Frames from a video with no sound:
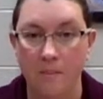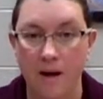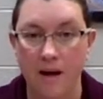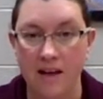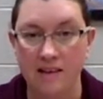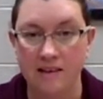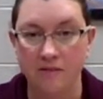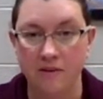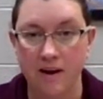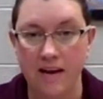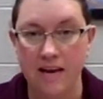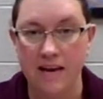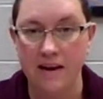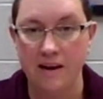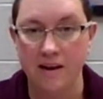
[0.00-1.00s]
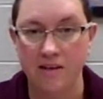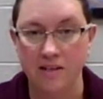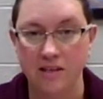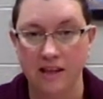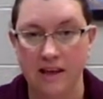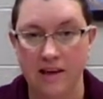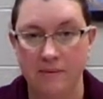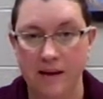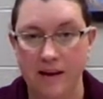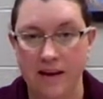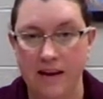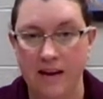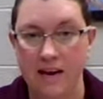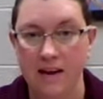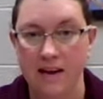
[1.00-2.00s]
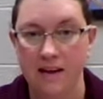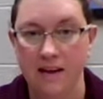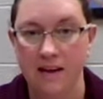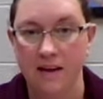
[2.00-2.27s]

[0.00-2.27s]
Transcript: pause it right here till I'm done.